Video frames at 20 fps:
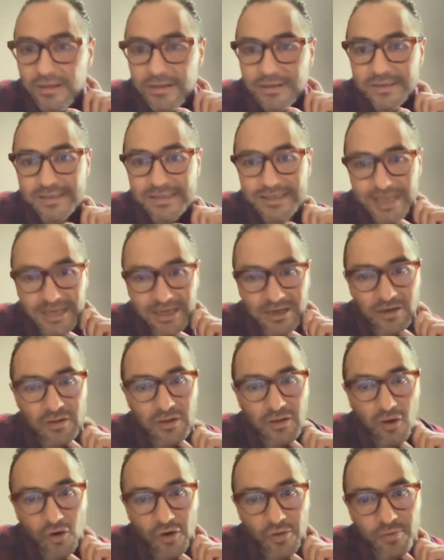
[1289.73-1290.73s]
Single
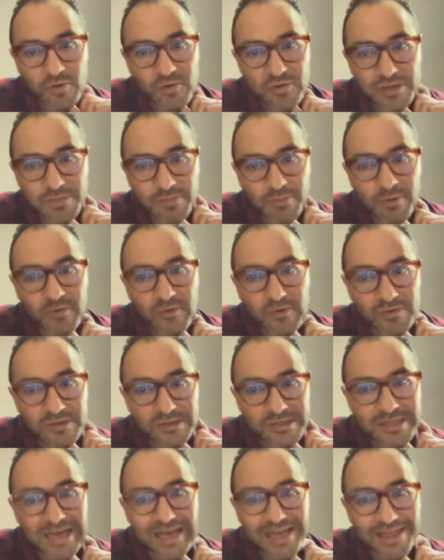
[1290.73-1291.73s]
or multiple
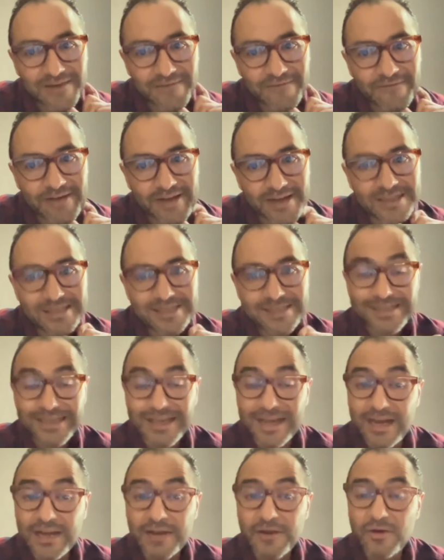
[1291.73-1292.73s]
side effects
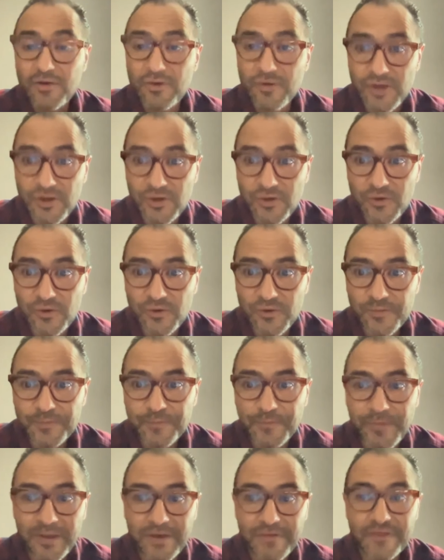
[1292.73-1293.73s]
can occur.
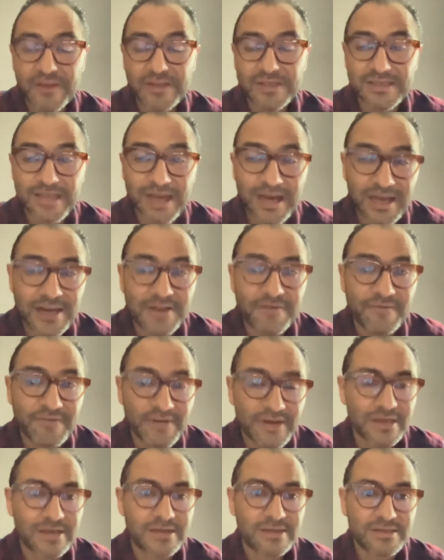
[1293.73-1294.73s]
The side
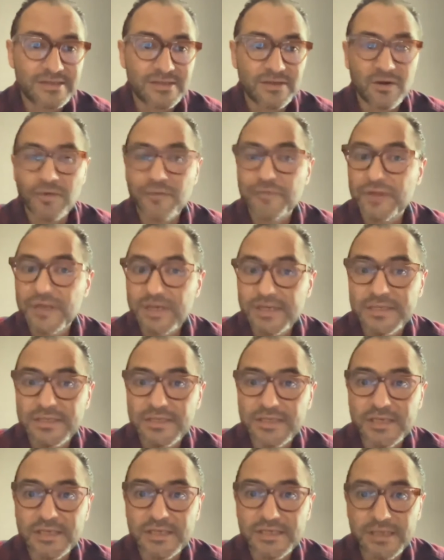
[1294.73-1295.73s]
effects of these
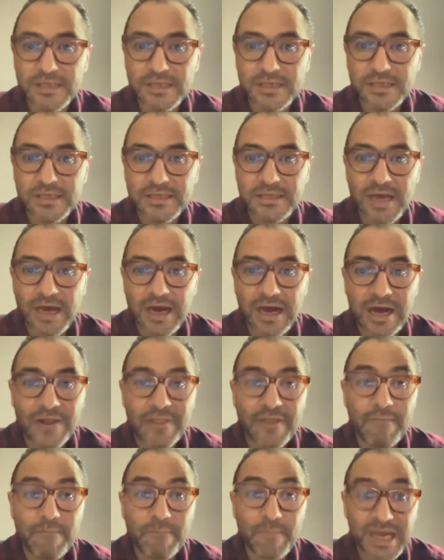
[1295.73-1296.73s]
GCs are
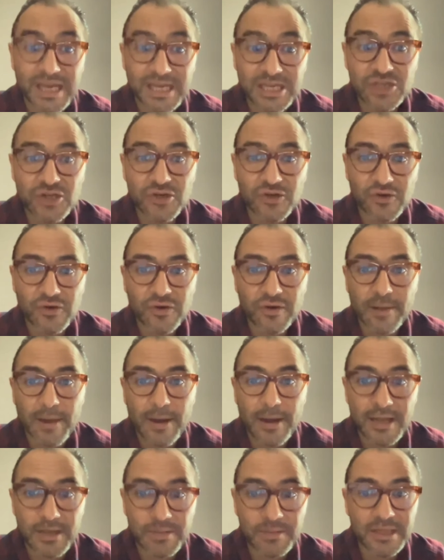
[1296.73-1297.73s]
the major
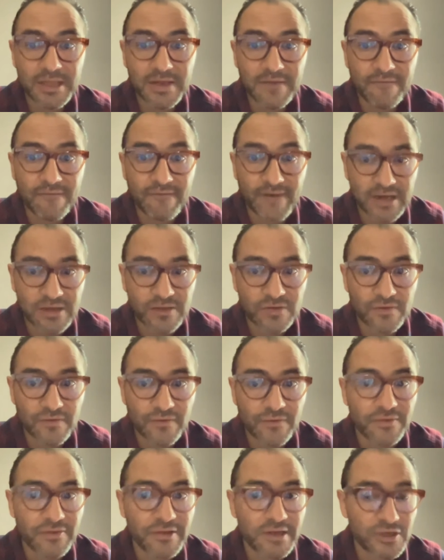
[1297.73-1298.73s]
limiting factor
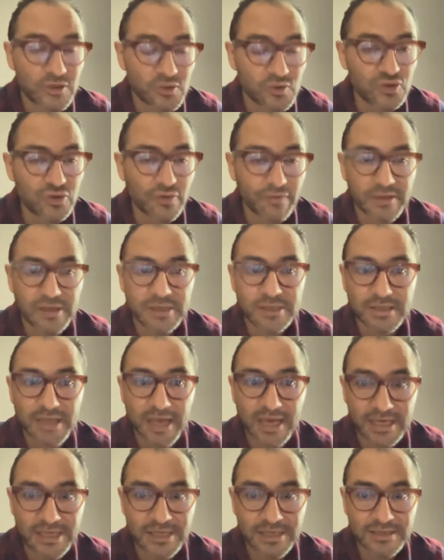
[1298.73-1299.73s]
for the use of this
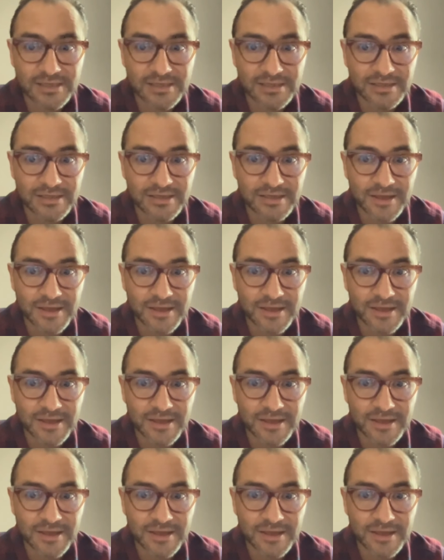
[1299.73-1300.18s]
agent.